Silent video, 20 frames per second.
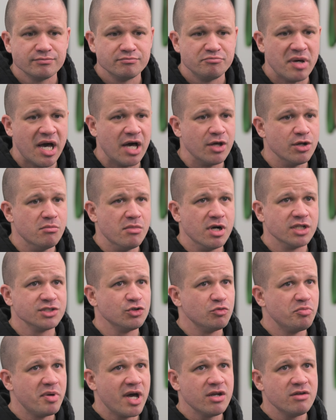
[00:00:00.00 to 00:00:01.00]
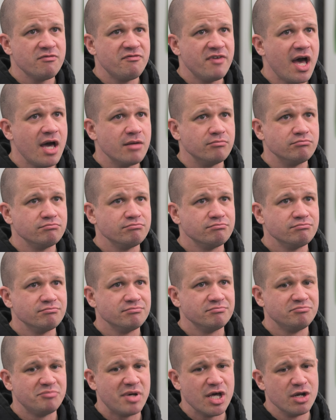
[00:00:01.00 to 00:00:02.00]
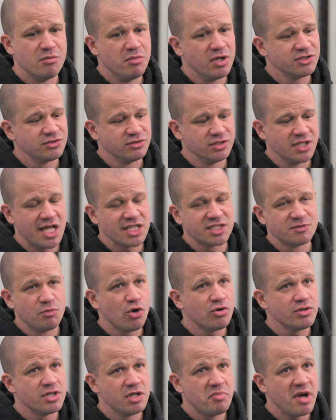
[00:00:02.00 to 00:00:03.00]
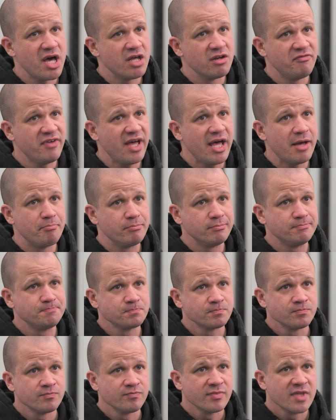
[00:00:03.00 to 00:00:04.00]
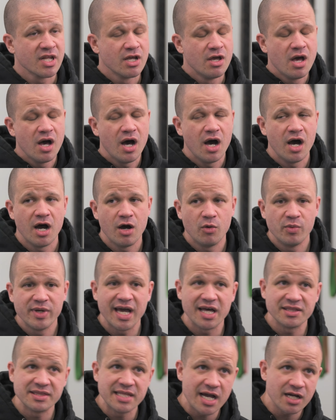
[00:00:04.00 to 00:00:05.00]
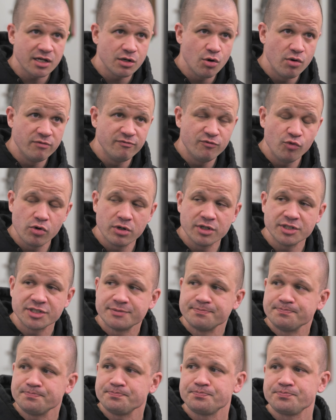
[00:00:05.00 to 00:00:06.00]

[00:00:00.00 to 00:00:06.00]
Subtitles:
pound of muscle, pound of fat. A pound of muscle is a lot smaller than a pound of fat. We got that going for us.